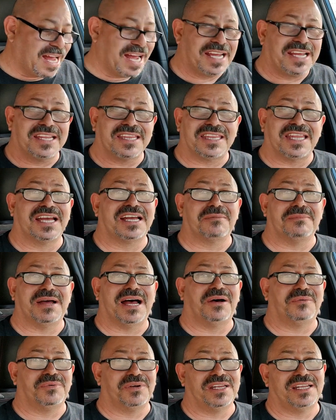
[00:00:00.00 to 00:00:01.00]
I could think
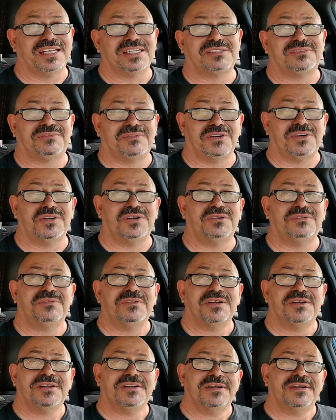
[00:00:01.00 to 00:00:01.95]
about with this food